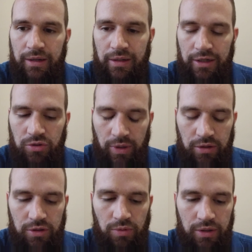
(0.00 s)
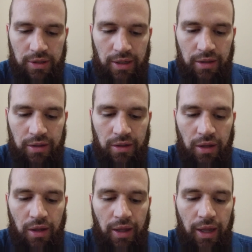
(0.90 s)
Connect directly to Allah
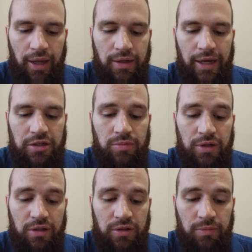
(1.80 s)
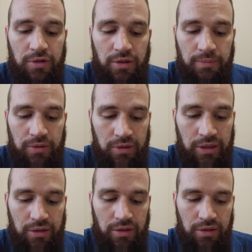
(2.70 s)
Ta'ala and ask Him to clear me
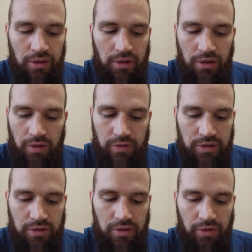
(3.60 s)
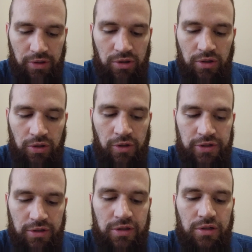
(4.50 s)
completely of this, clear
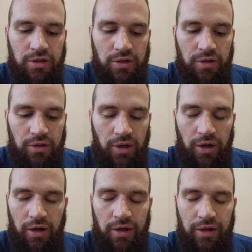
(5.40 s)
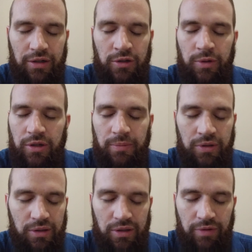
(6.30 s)
this list, clear me
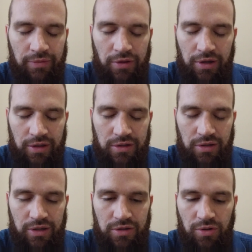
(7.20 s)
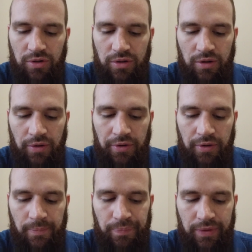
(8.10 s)
completely of everything on this list,
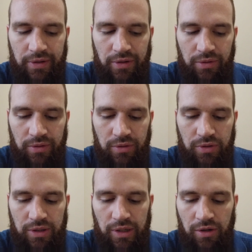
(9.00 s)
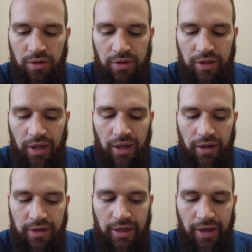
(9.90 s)
or if you get all,
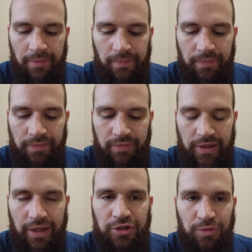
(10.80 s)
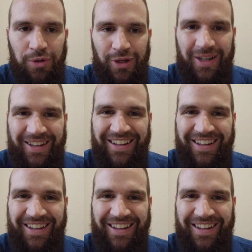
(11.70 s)
that should work.